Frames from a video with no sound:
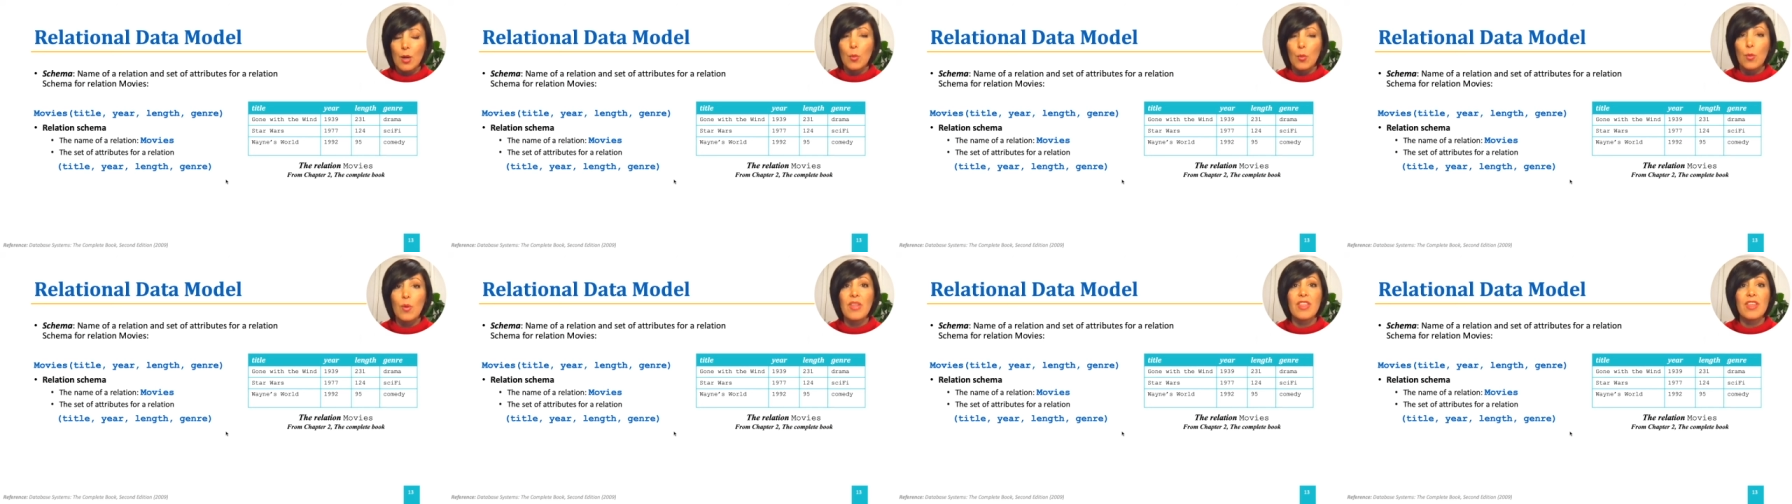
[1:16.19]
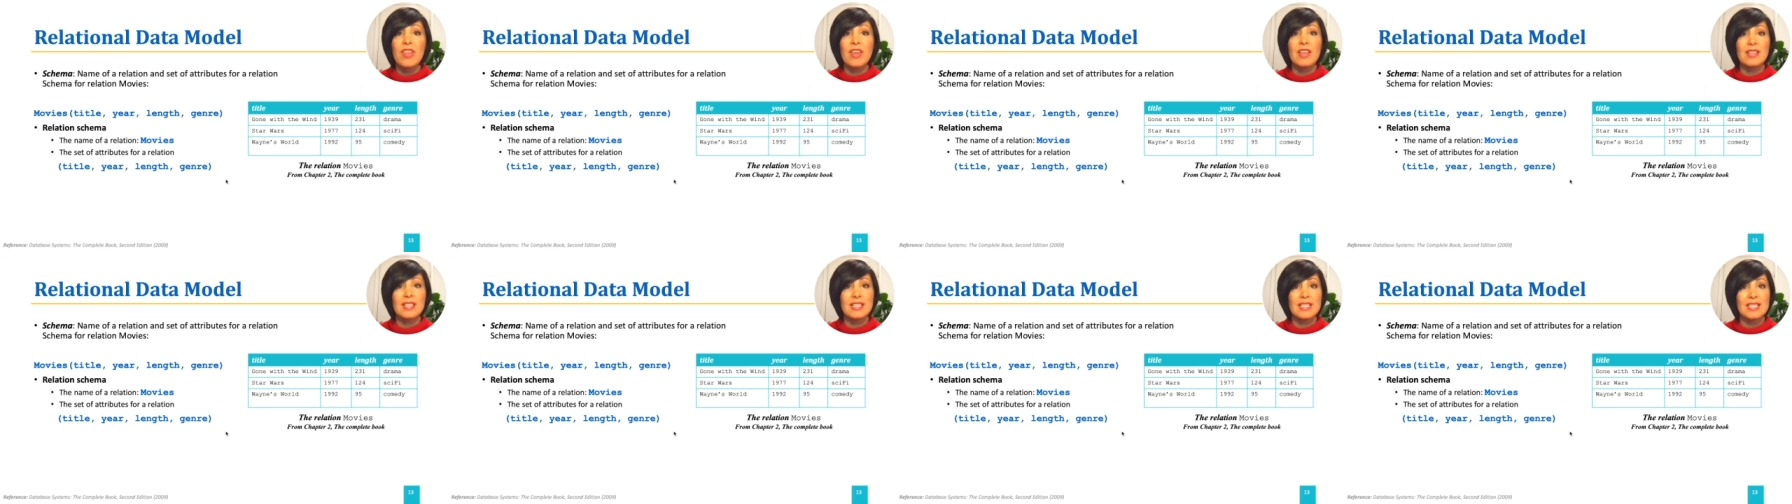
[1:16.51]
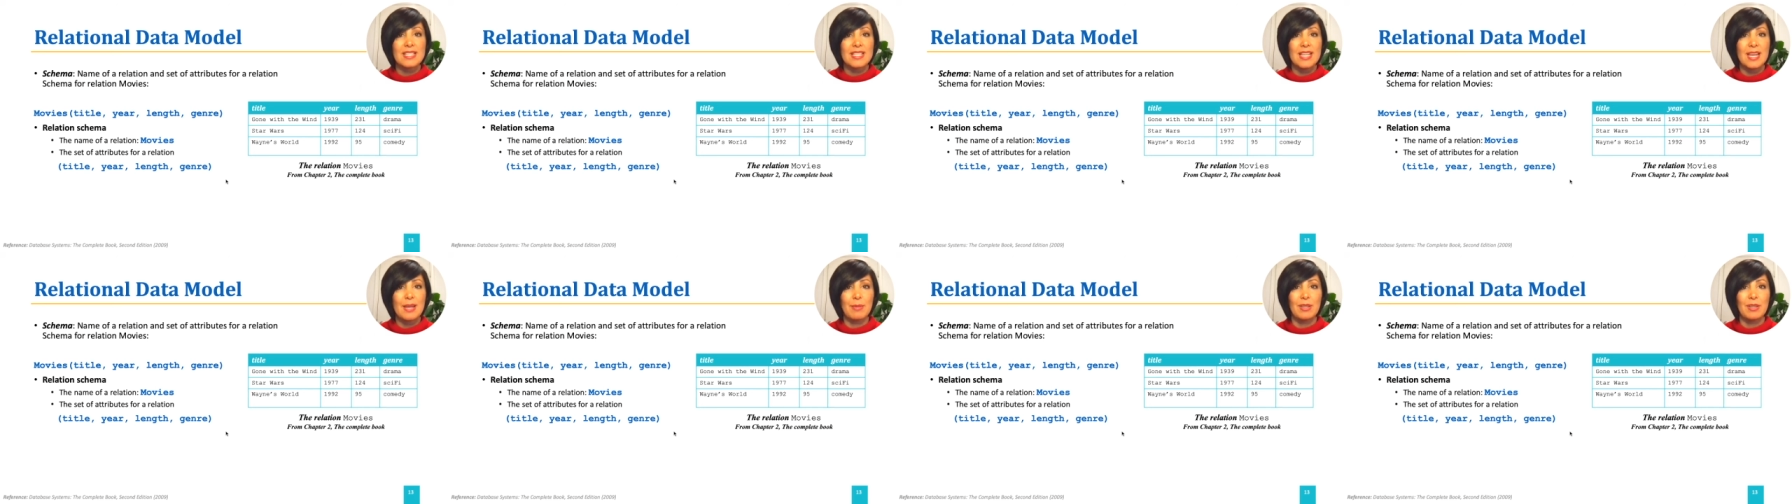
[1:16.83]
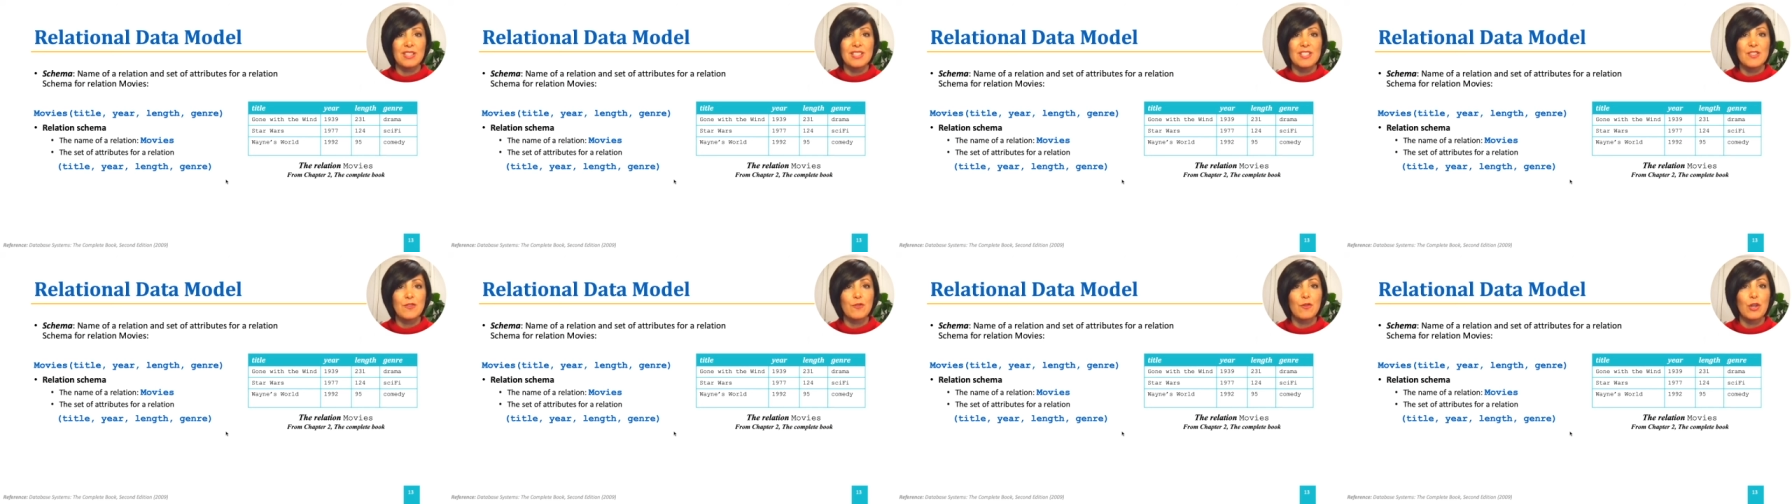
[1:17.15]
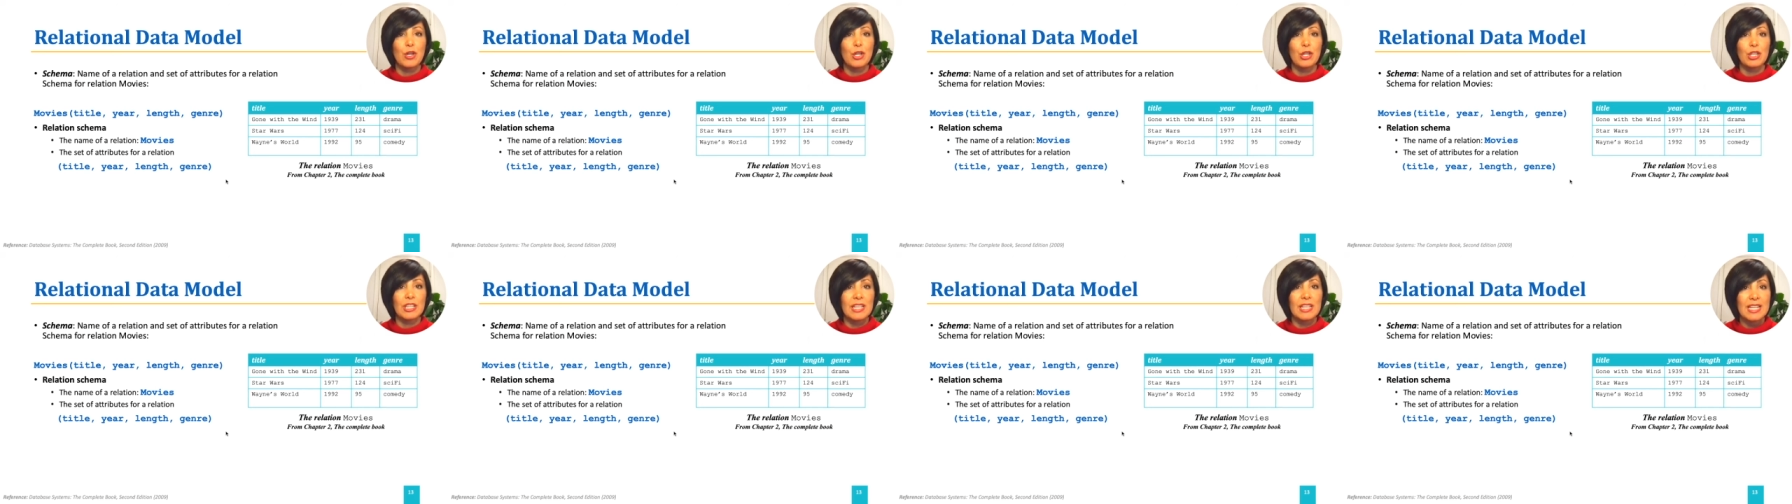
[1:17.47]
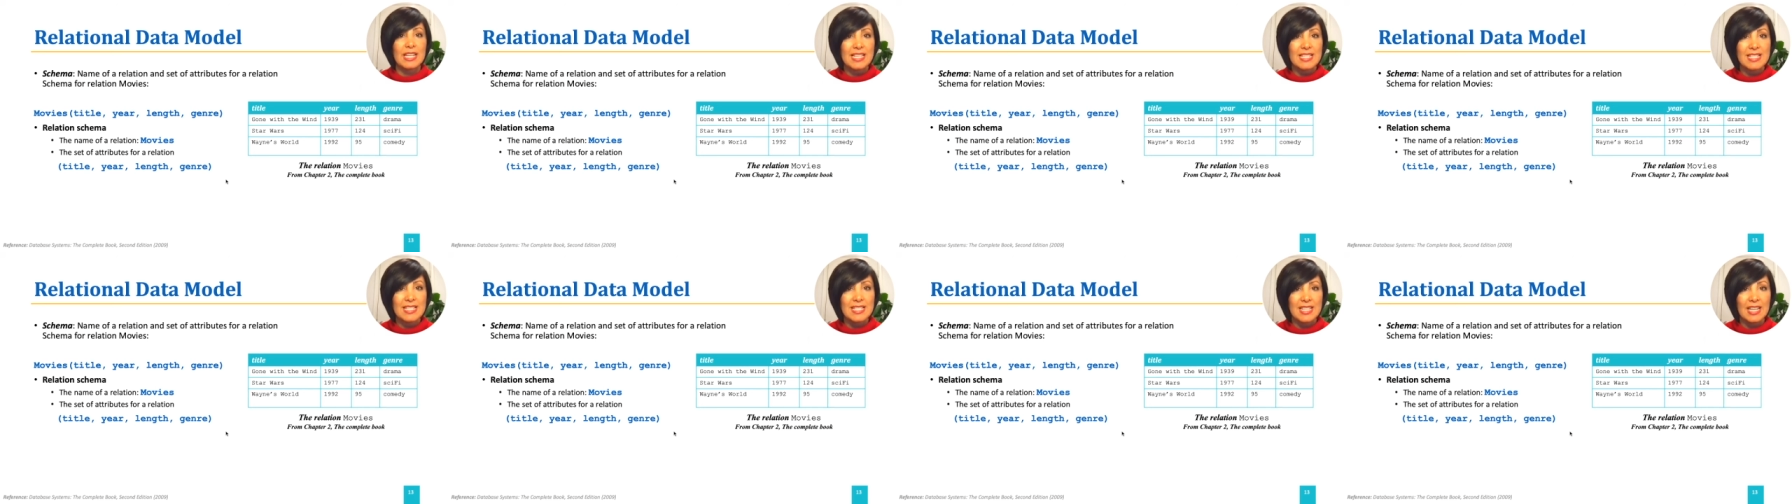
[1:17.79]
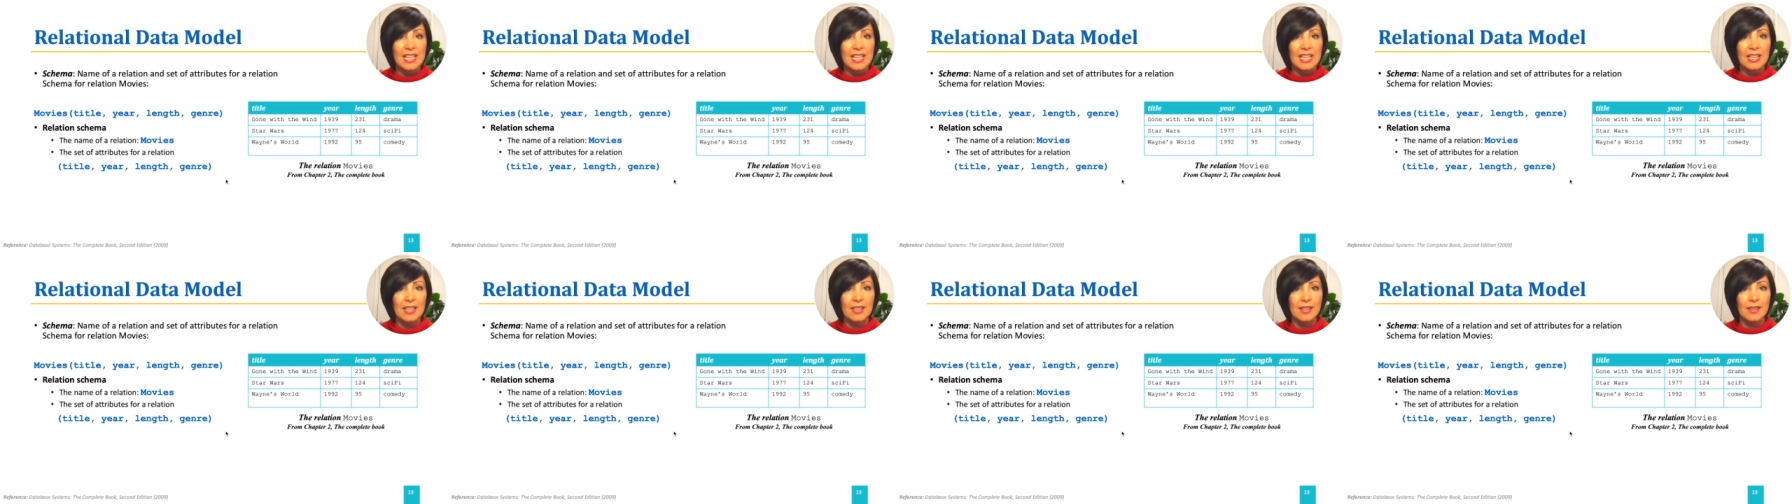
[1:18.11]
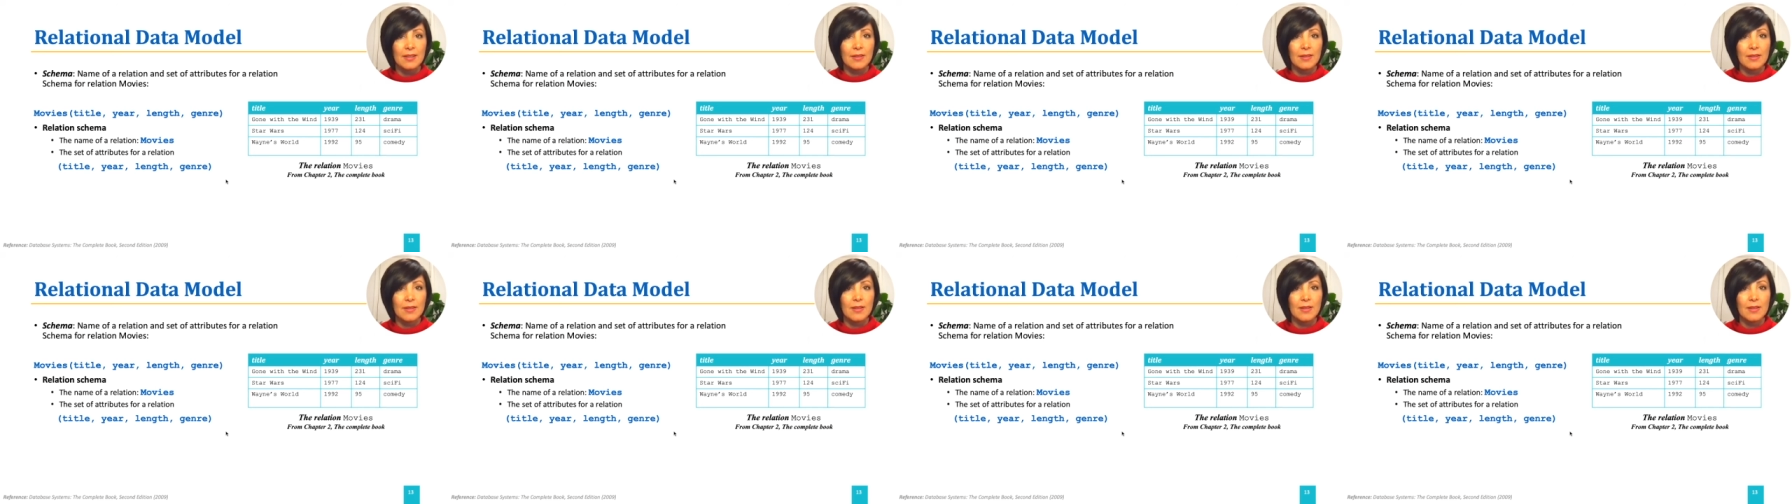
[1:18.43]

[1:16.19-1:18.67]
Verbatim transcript: within this table is fairly easy,